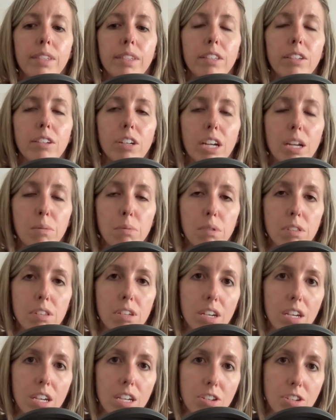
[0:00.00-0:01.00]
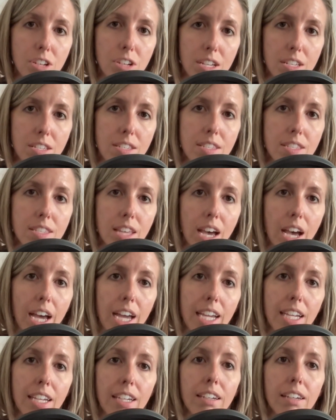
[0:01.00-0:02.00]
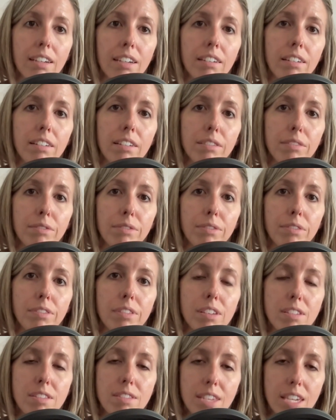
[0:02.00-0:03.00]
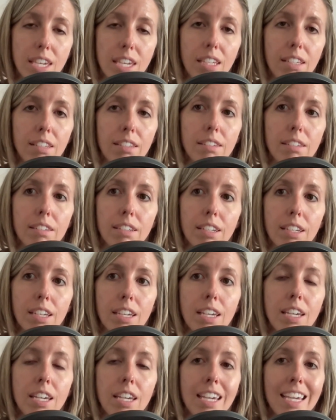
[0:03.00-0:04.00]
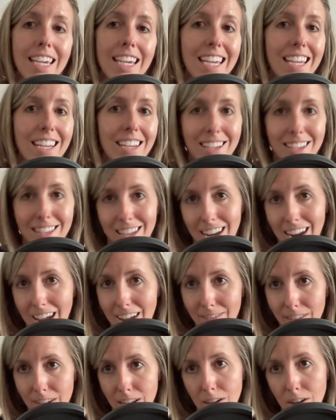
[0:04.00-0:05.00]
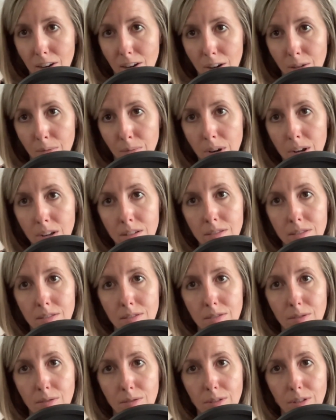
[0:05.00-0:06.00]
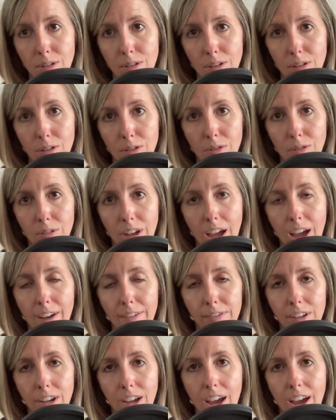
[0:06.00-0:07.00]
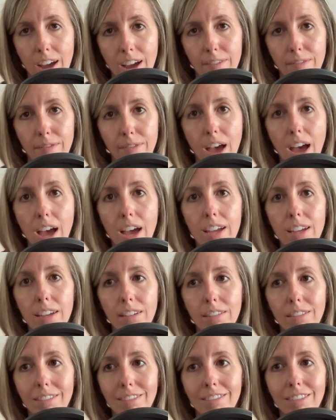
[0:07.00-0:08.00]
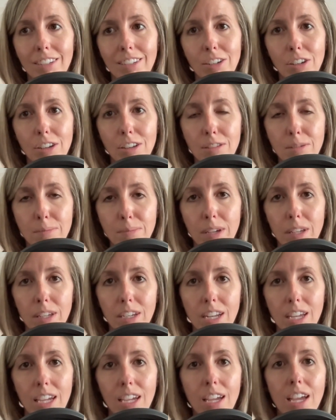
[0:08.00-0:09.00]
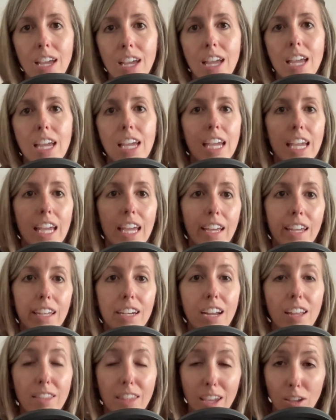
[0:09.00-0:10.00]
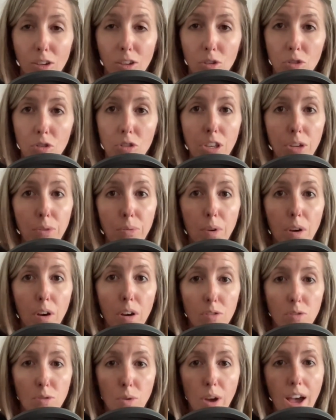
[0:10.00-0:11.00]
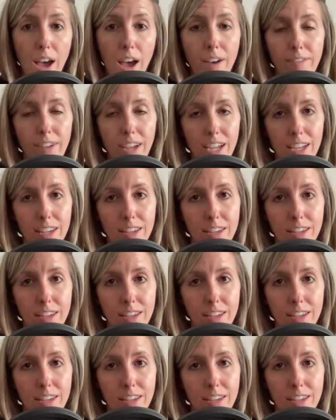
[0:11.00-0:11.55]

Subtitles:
you're able to adjust the height of the seat. It does not have any armrests, so you don't have to have that adjustability. And they usually will also have a